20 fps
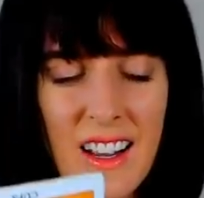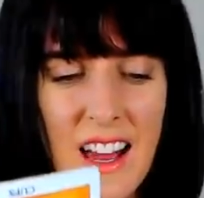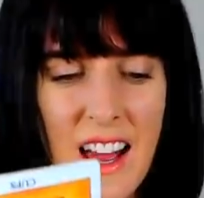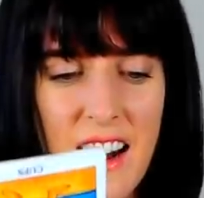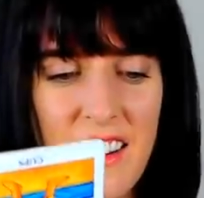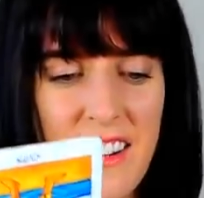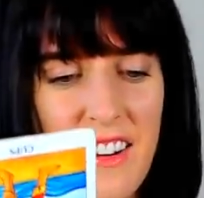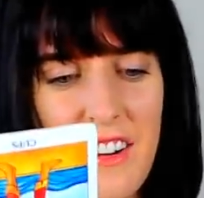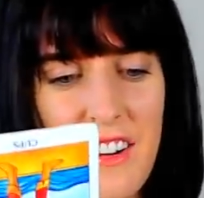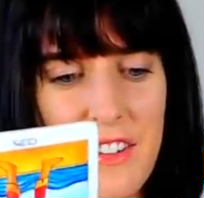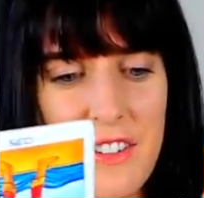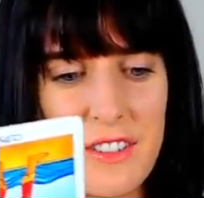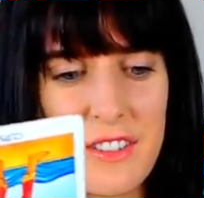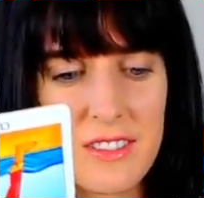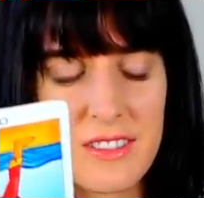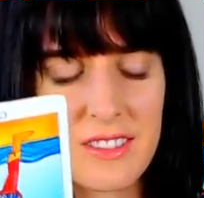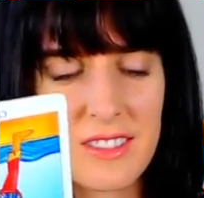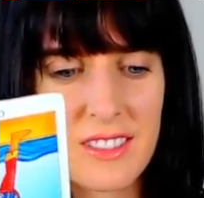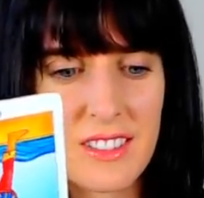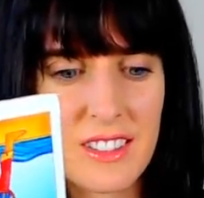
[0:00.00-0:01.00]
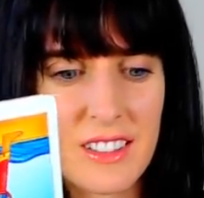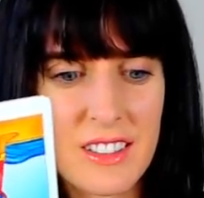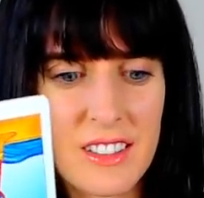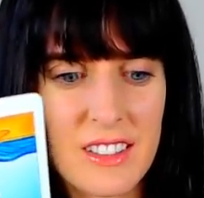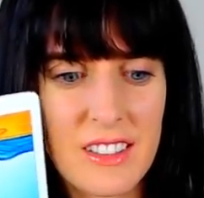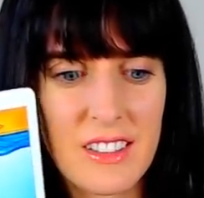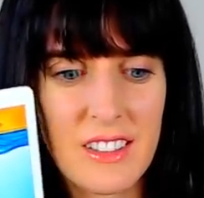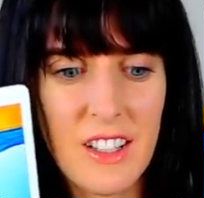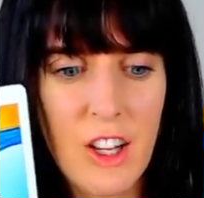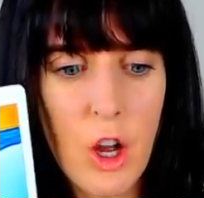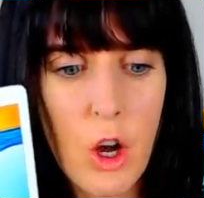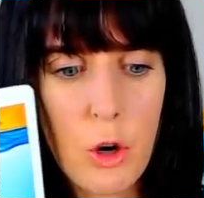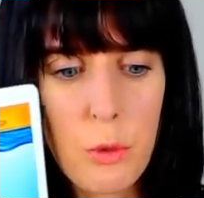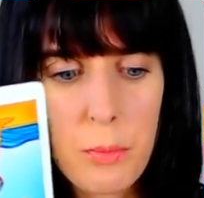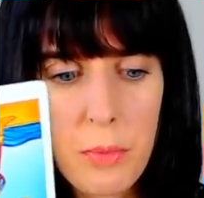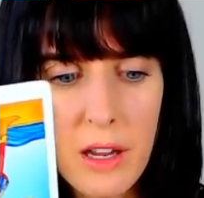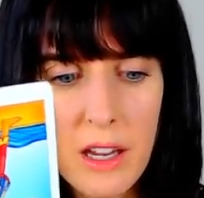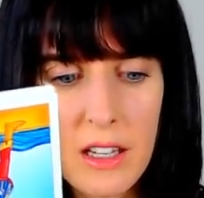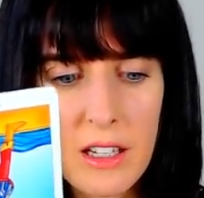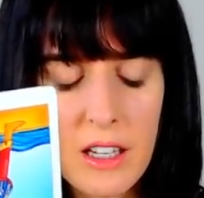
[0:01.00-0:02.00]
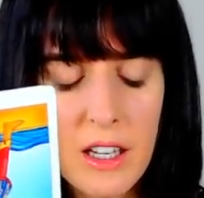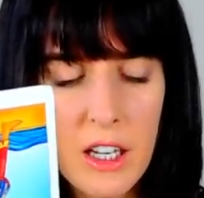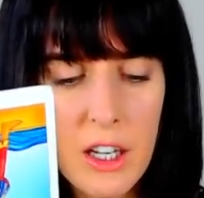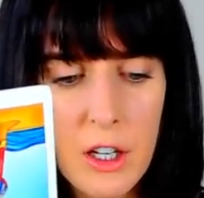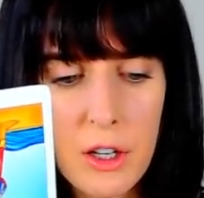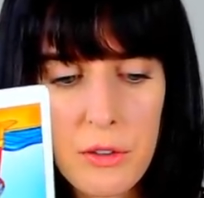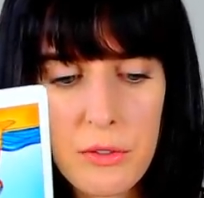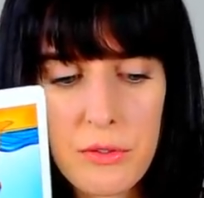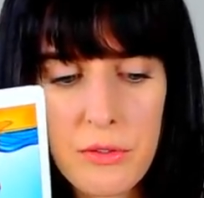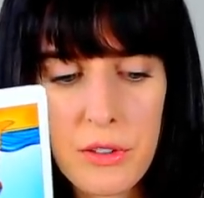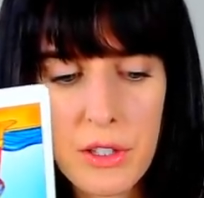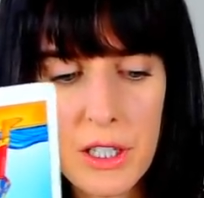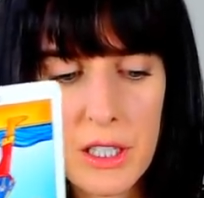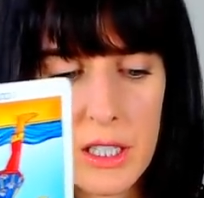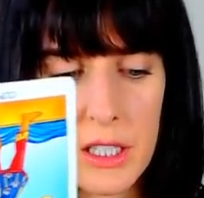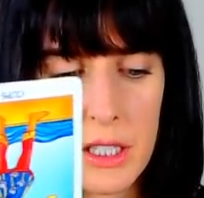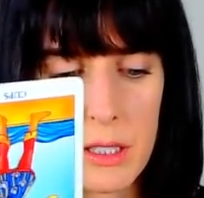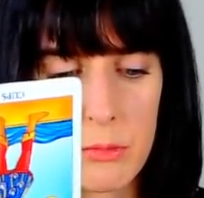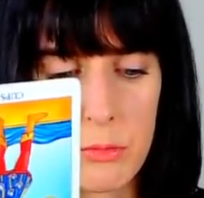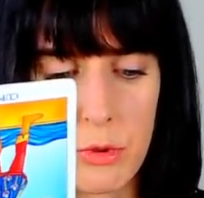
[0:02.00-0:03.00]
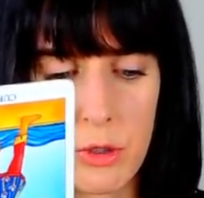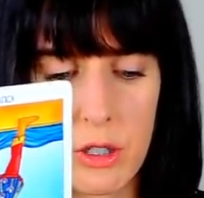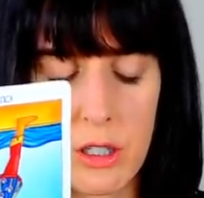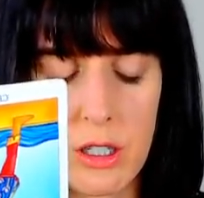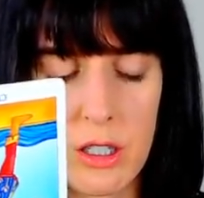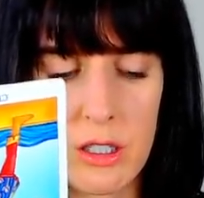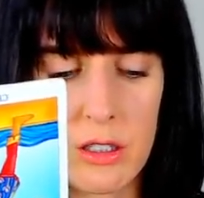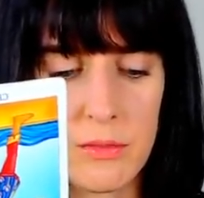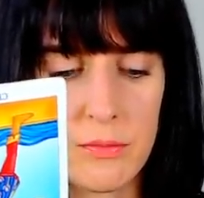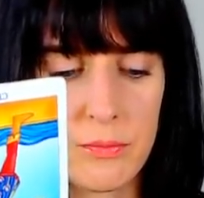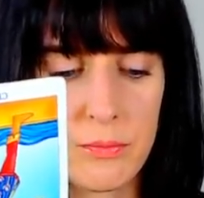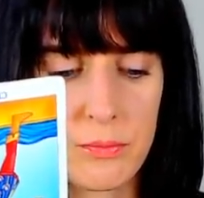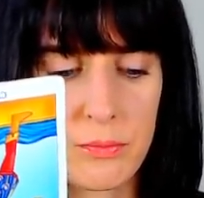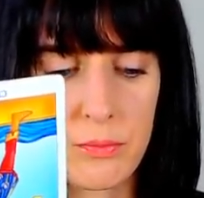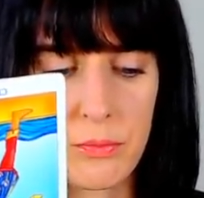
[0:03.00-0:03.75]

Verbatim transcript: I don't know, hoping to hear from or